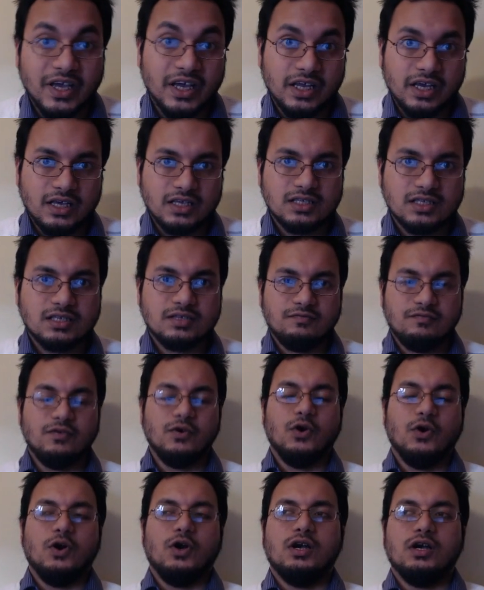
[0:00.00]
beginnings
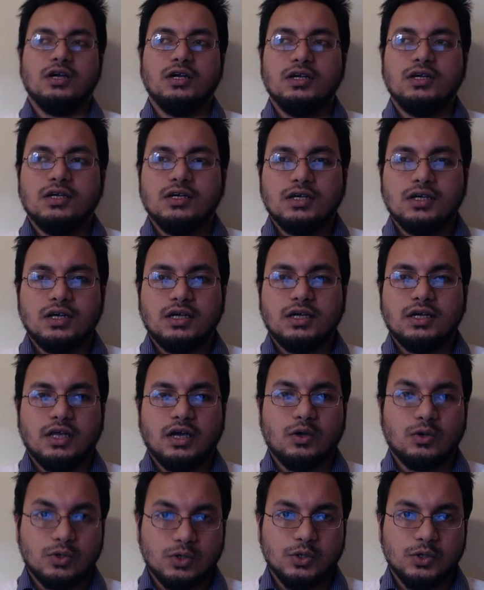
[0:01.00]
for
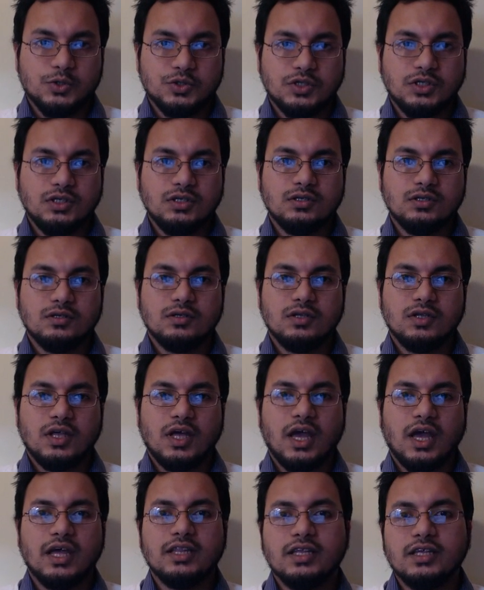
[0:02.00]
the conclusion.
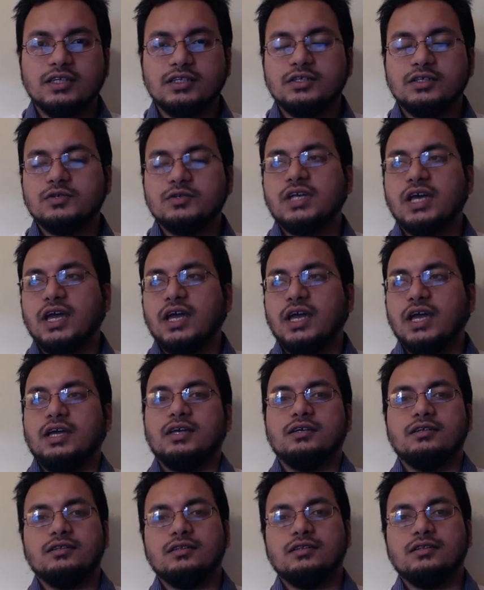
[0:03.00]
And then you
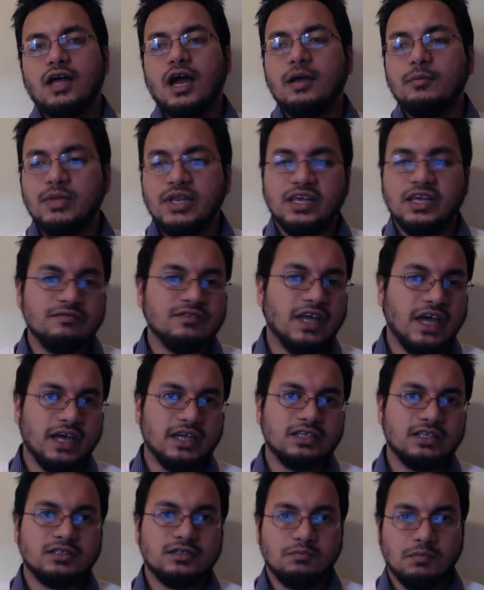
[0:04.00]
say, I believe
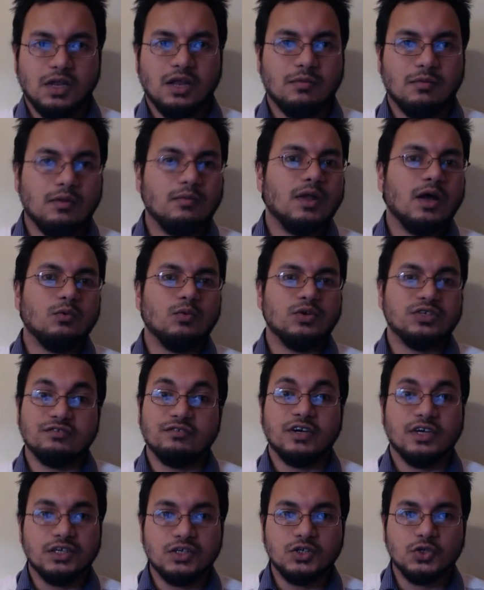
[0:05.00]
that blah blah blah,
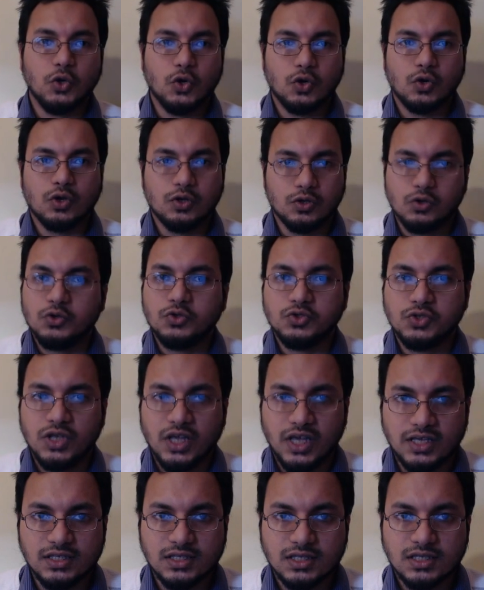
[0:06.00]
whichever your
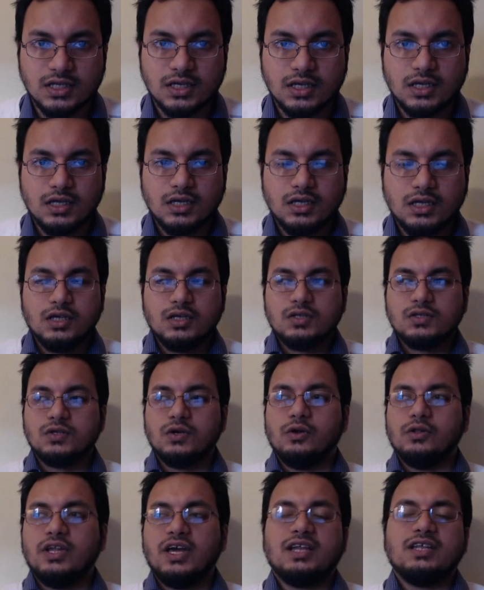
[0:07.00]
conclusion is.
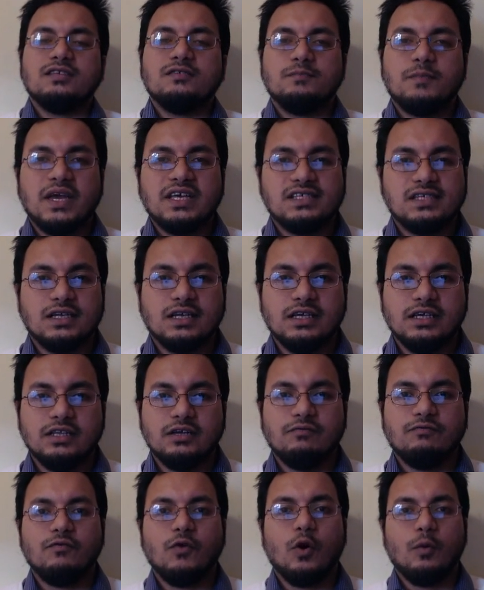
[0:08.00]
So that is
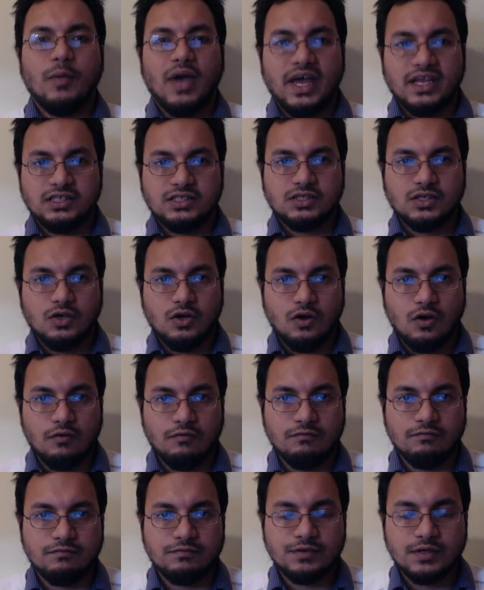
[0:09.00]
basically the format
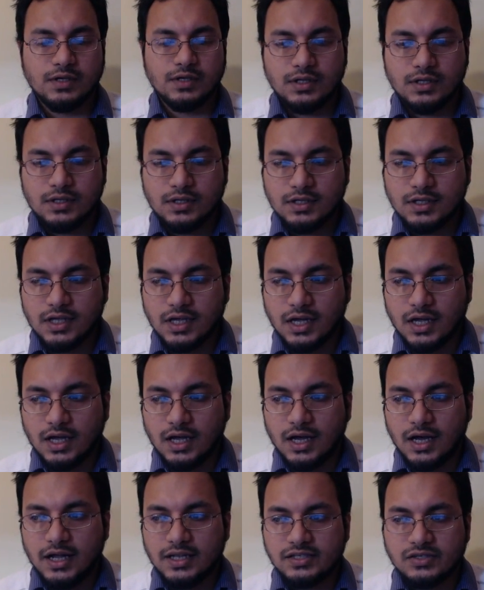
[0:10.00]
of
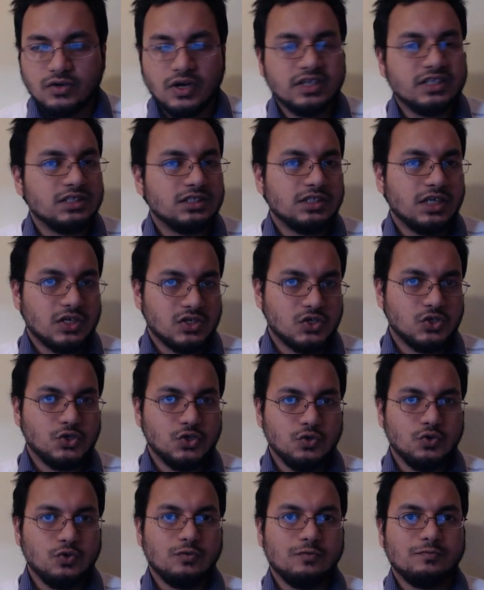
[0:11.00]
IELTS Writing
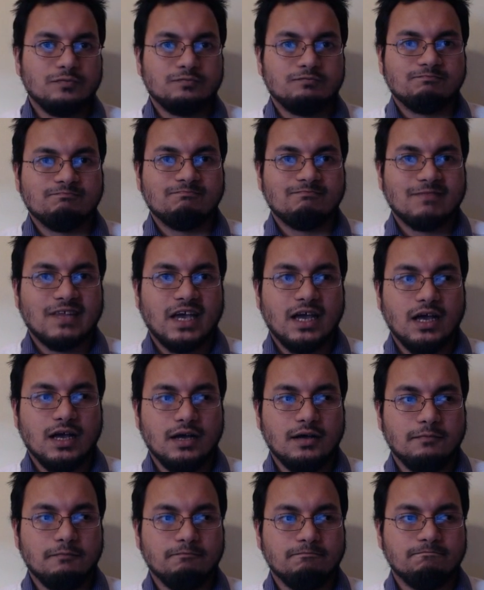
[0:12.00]
Task 2
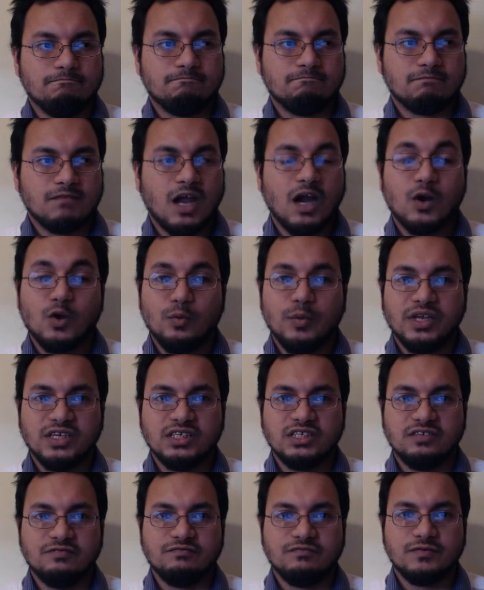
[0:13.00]

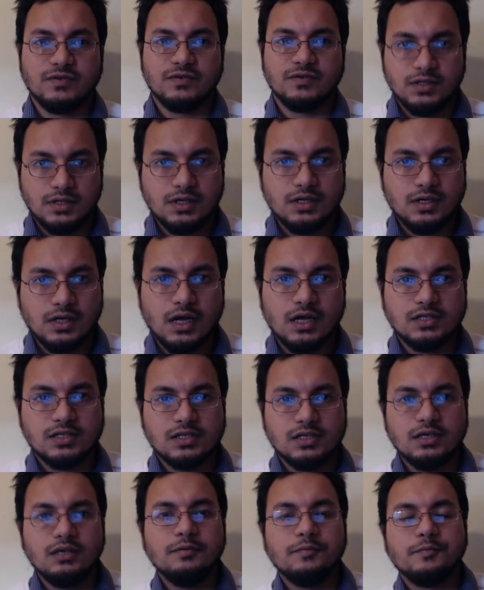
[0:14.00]
argumentative
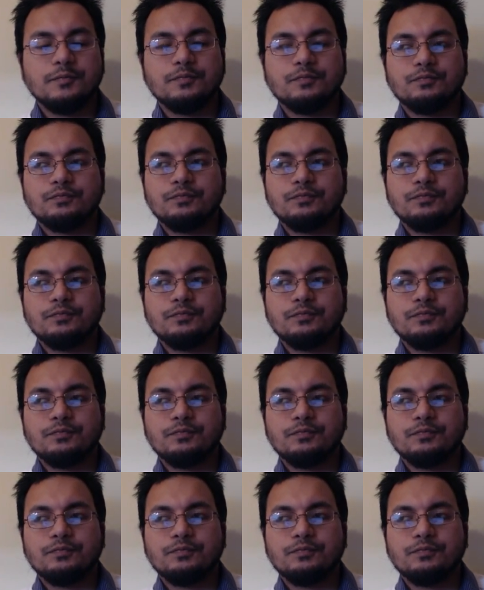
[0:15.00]
answer.